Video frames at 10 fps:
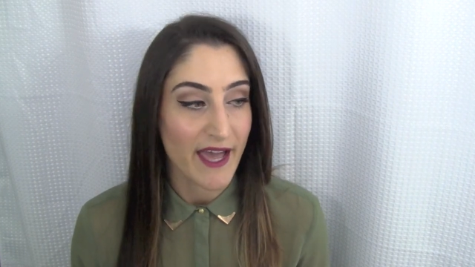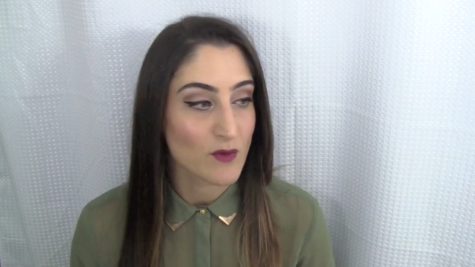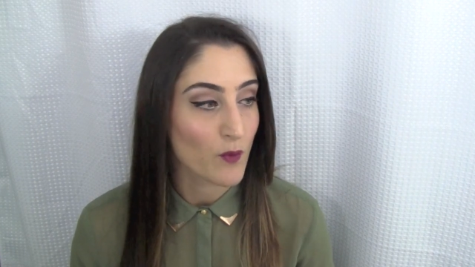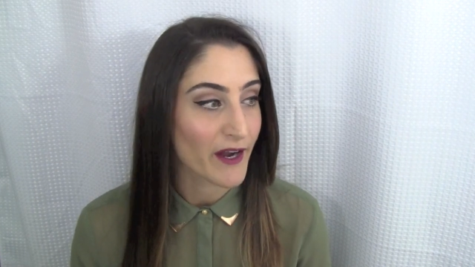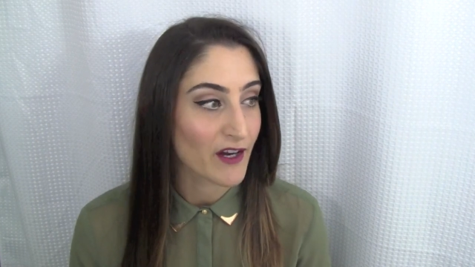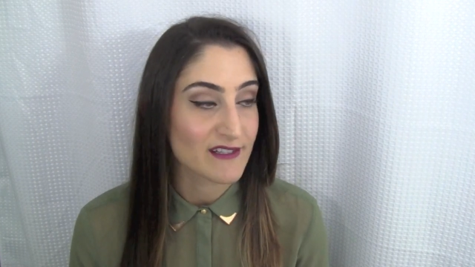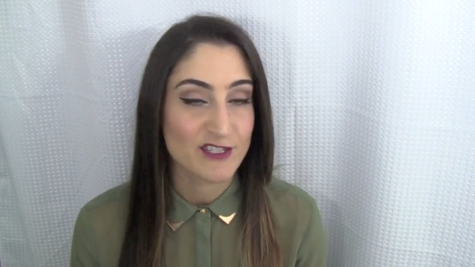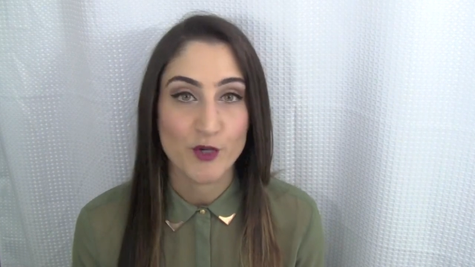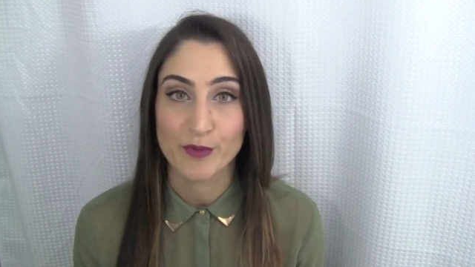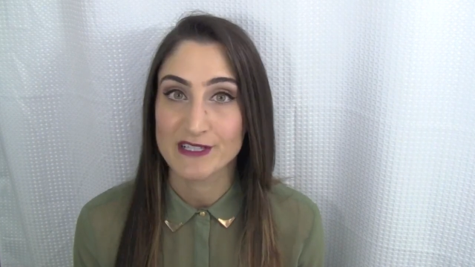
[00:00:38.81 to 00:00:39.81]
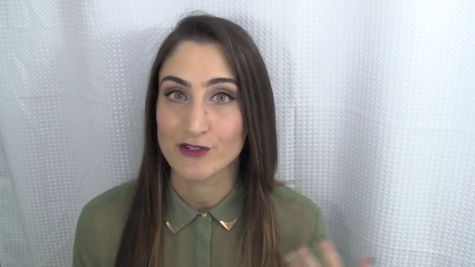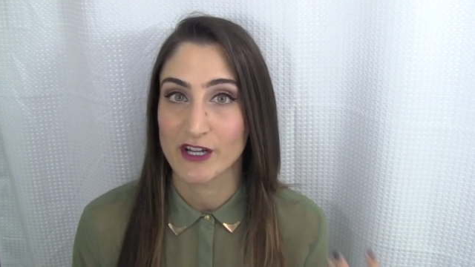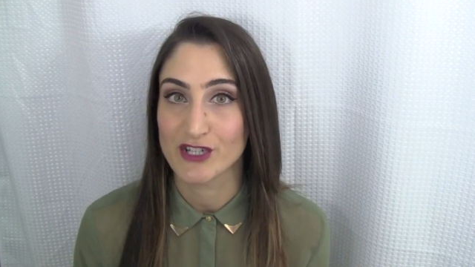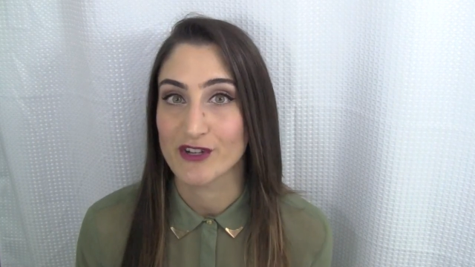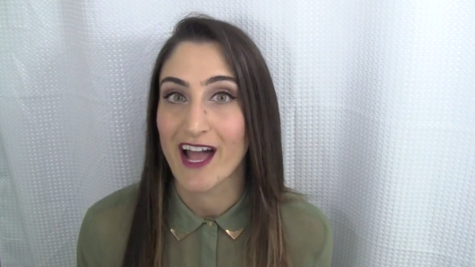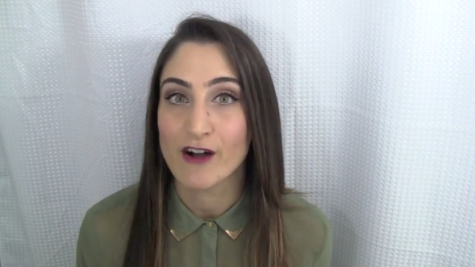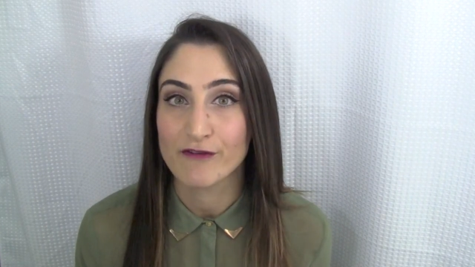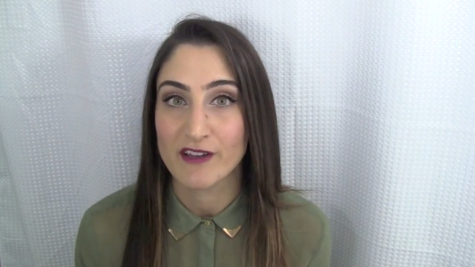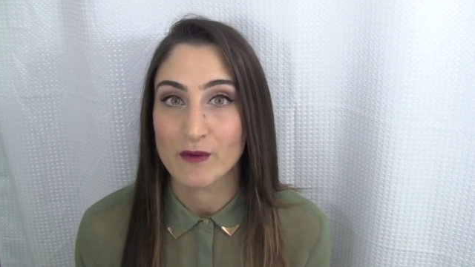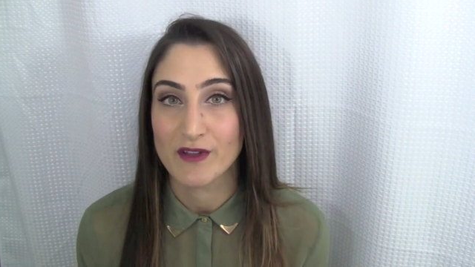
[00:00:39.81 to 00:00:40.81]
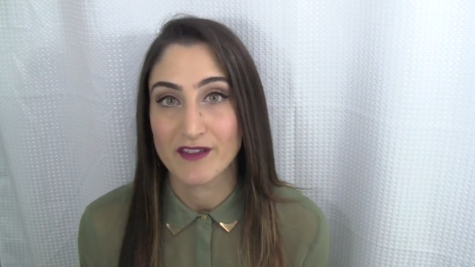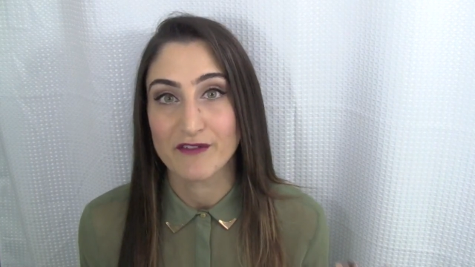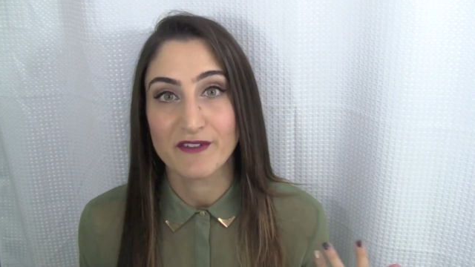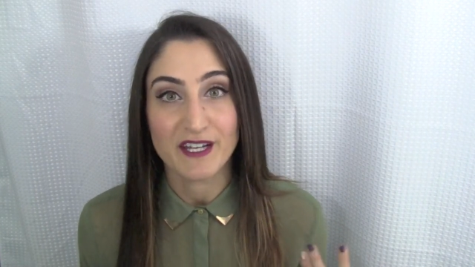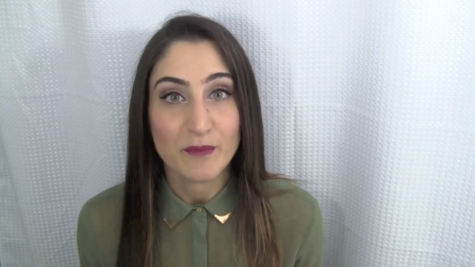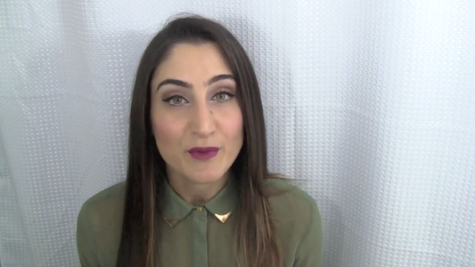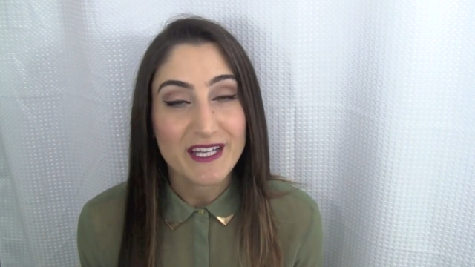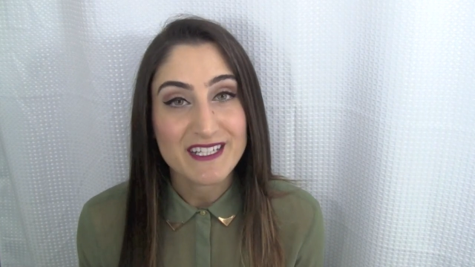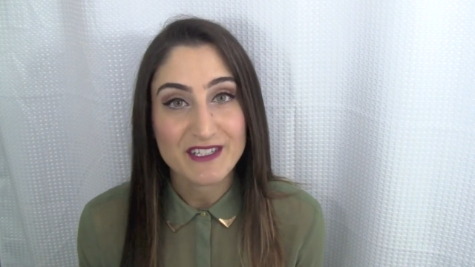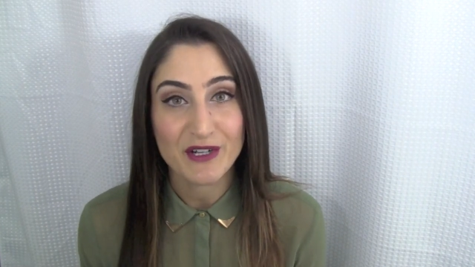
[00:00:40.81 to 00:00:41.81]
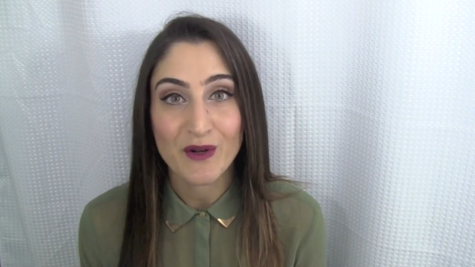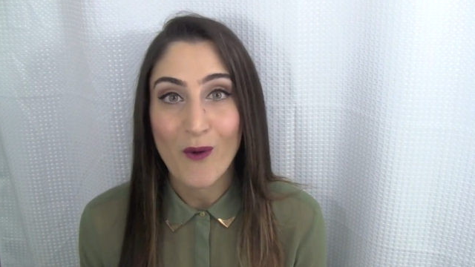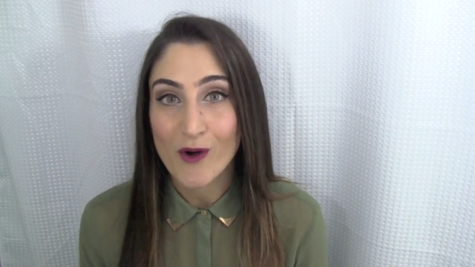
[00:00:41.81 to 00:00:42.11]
and wear a super structured outfit with a fitted blazer,